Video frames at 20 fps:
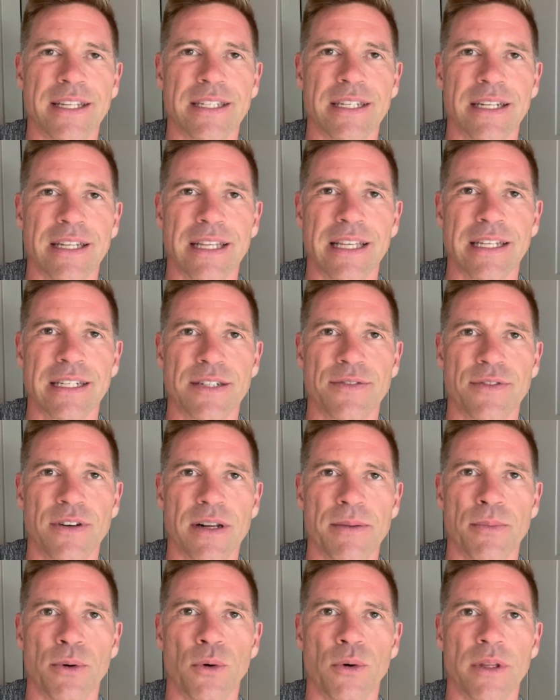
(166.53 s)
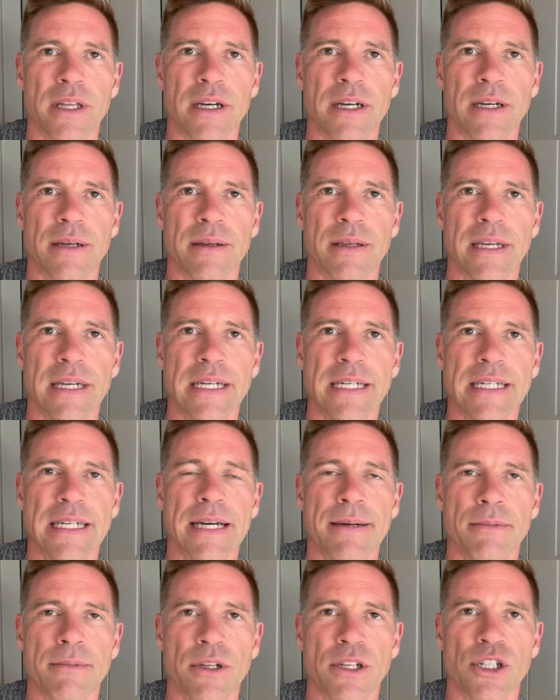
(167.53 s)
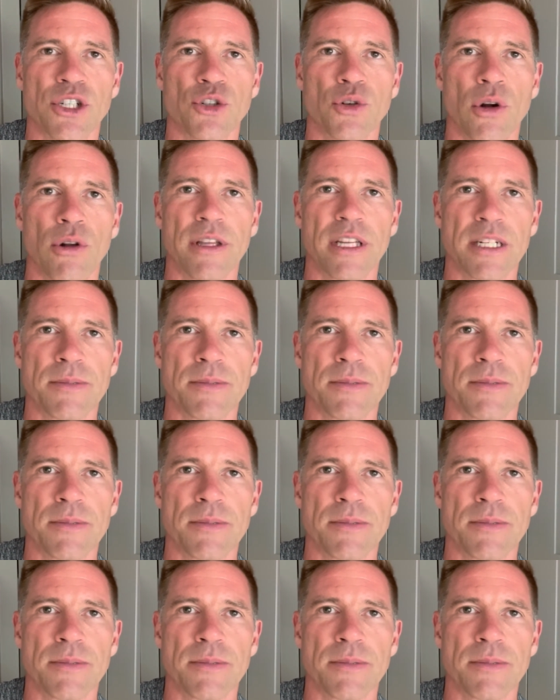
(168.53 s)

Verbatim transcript: So I think it's very important that I am controlling